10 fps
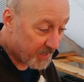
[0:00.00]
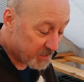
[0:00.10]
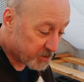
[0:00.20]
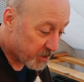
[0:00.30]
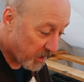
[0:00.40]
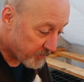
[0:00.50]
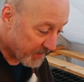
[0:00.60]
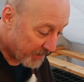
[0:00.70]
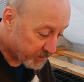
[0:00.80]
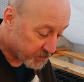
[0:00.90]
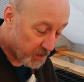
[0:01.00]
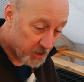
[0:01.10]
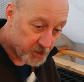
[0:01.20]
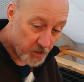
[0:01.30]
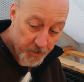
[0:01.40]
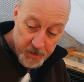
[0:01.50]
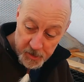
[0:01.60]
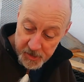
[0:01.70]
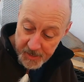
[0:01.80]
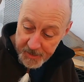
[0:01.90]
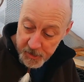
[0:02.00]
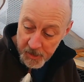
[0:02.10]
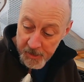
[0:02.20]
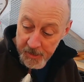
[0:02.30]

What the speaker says: It's time now to start sowing your seeds.